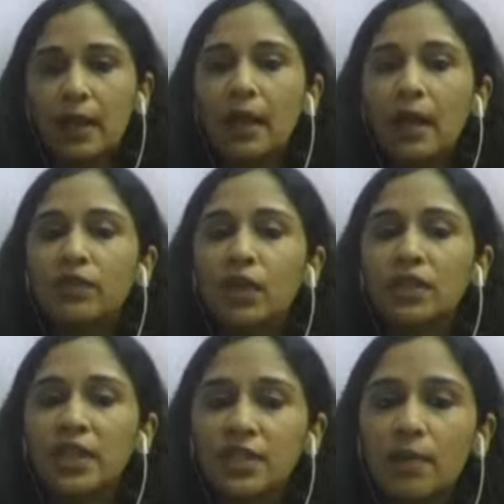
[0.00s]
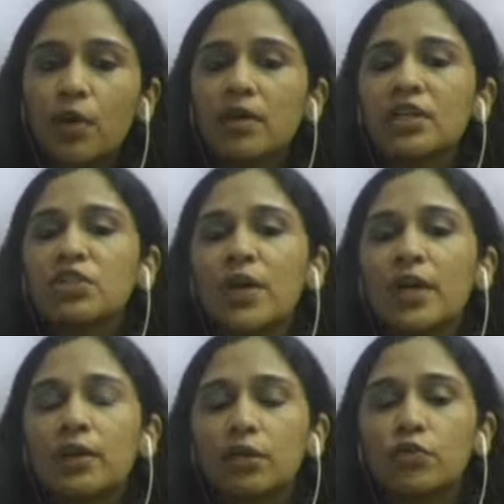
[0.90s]
And these are products
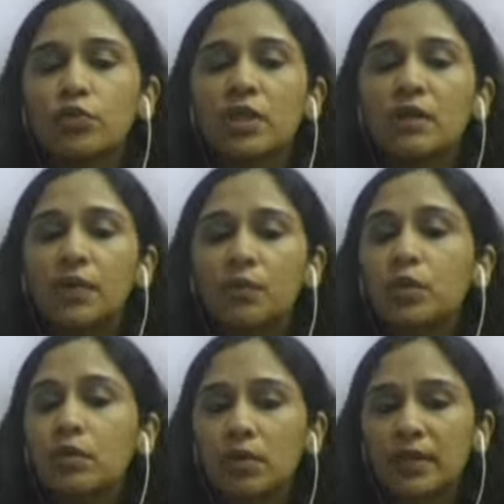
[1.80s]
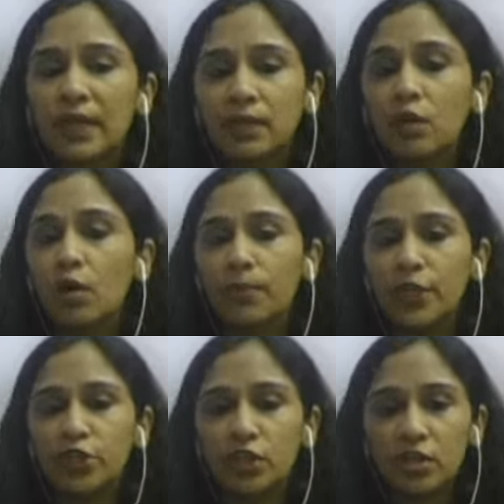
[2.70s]
where usually we would note that the
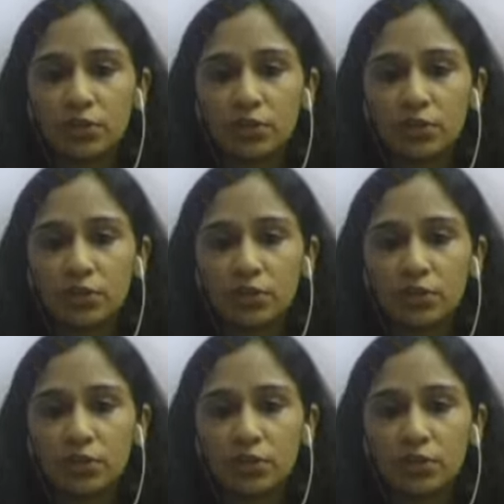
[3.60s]
competition